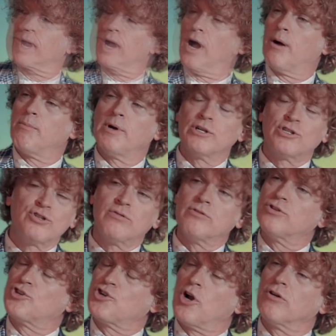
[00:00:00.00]
how much of
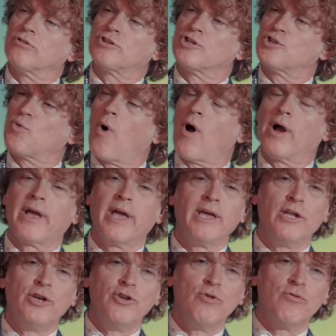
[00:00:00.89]
the church is
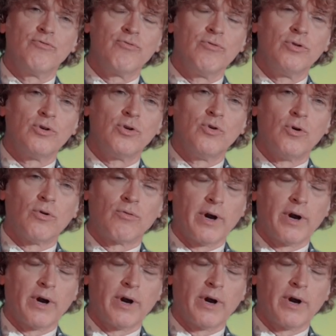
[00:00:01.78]
walking in youth renewal